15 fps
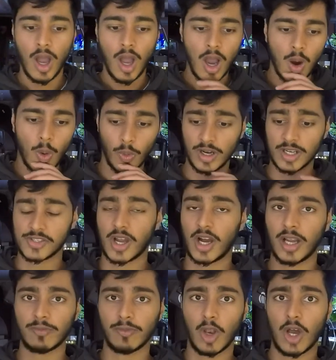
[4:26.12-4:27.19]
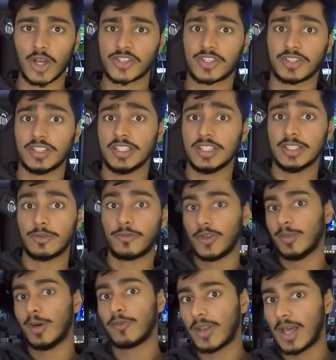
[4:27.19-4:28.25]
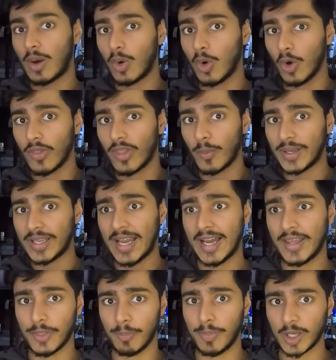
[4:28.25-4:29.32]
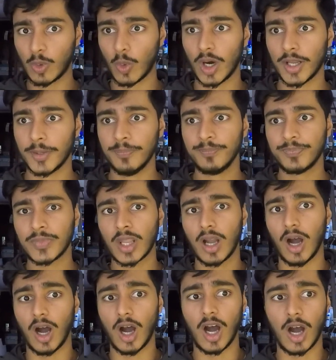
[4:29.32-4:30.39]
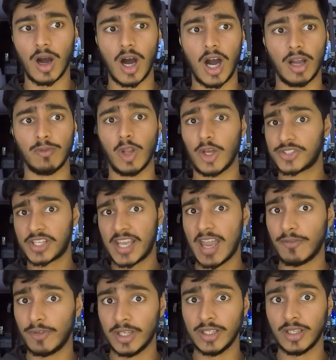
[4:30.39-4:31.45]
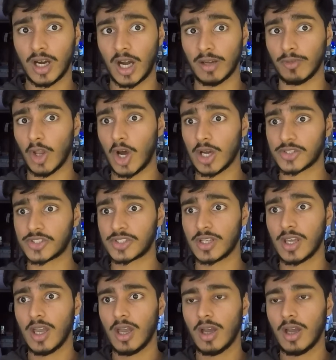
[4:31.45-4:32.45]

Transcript: Whereas I've lost the female flower horn that we had, the big one. I've lost Kevin, I've lost...